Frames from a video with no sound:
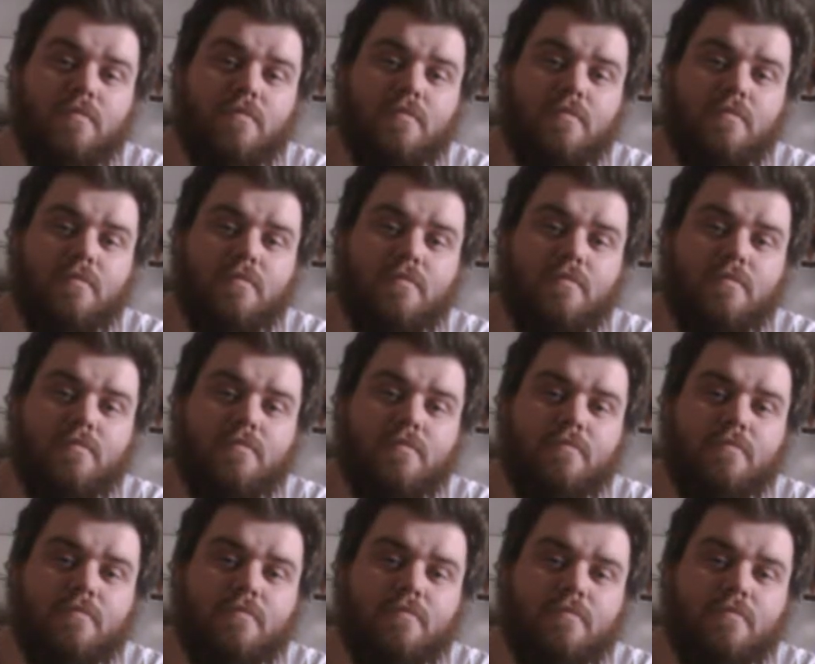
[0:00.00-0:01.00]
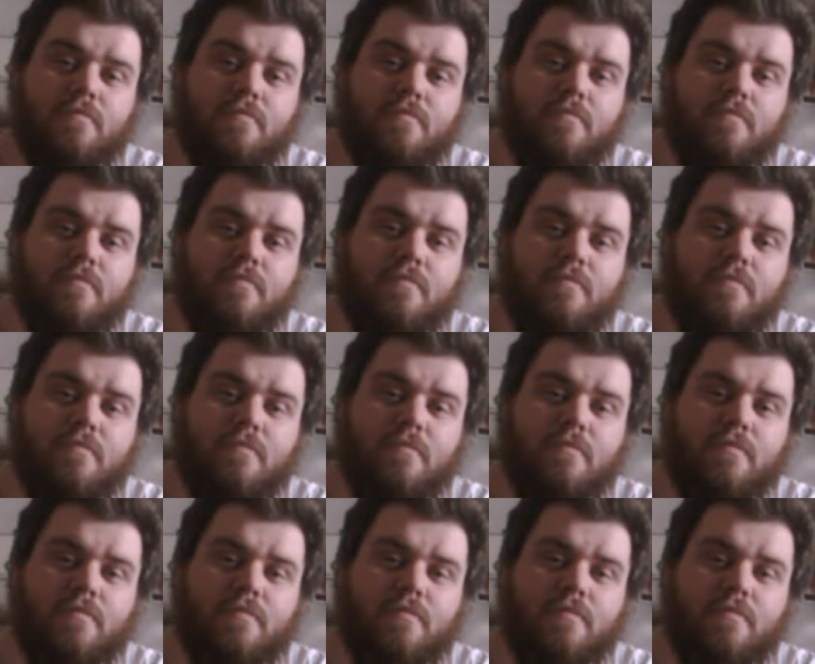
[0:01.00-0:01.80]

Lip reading: (silence)